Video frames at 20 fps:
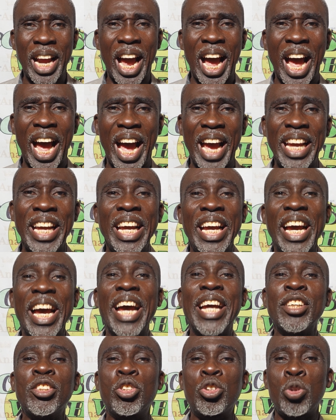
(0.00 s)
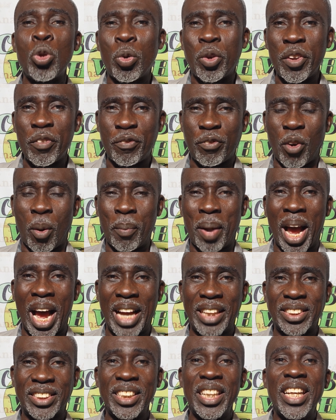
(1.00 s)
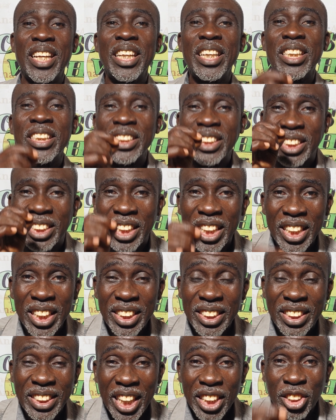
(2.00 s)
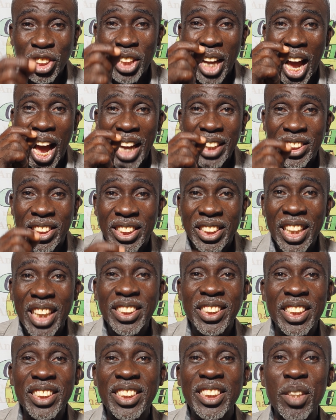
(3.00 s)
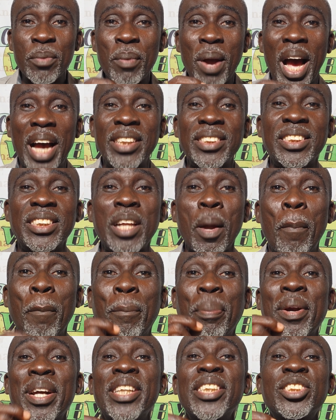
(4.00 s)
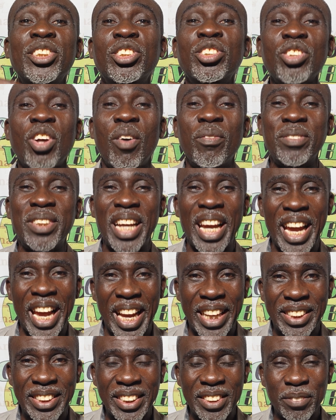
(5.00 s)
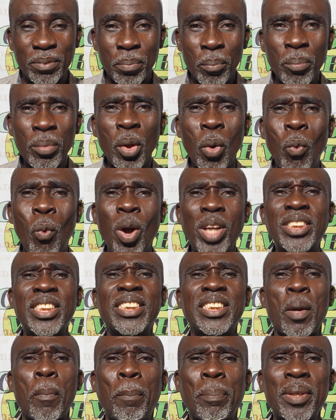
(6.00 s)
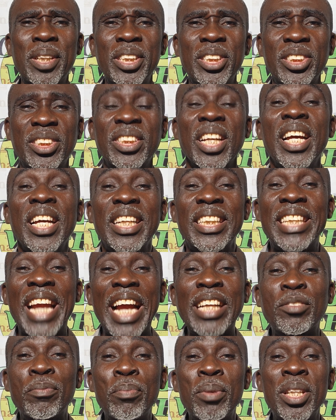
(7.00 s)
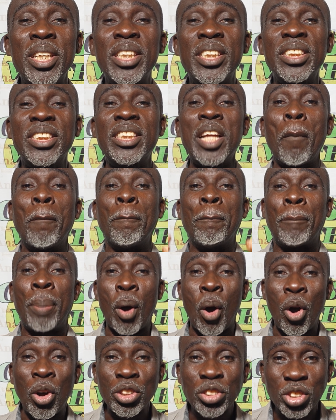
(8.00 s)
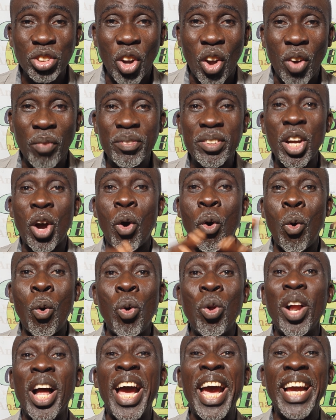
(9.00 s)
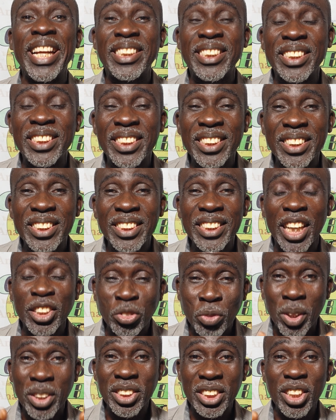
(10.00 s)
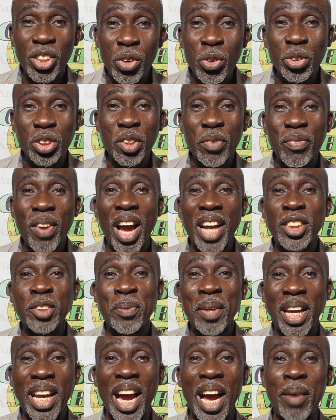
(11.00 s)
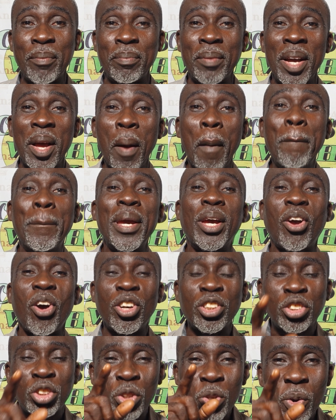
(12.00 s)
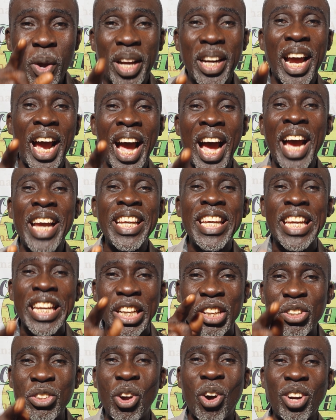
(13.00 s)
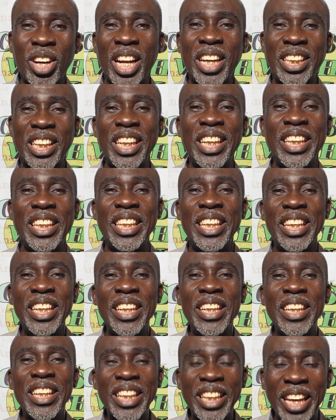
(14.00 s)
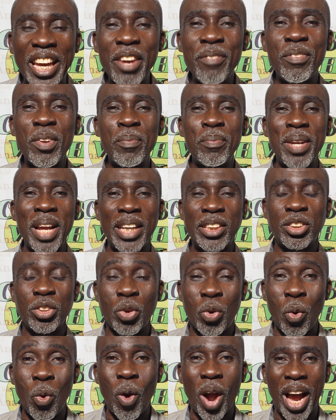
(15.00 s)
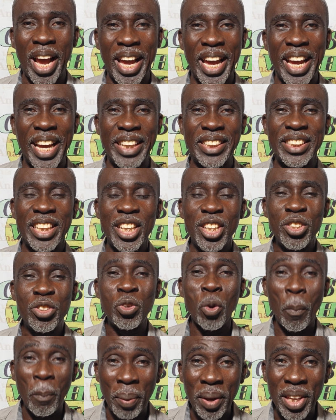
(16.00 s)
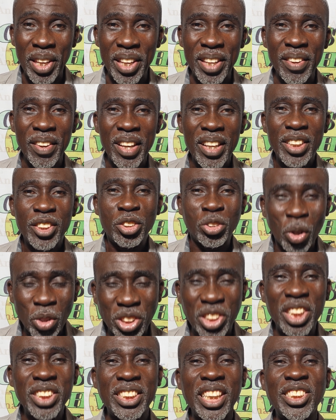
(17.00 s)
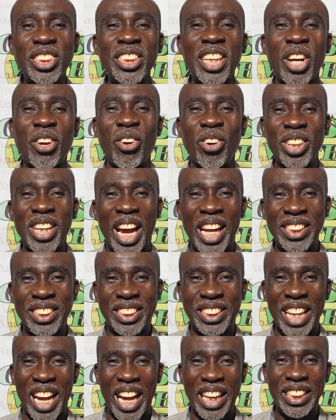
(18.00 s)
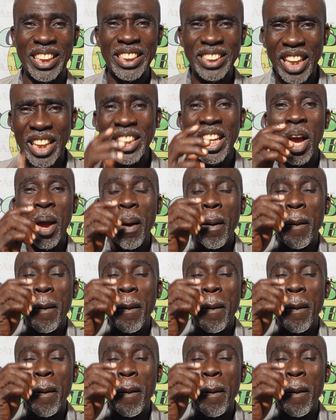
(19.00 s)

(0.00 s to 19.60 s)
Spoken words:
I and took it from us. Jesus addresses him as the prince of the earth. What is a prince? That means the boss of the whole earth. That's what Lucifer has become, because you and I ignorantly gave him that go ahead to be. So Jesus recognized that. He said,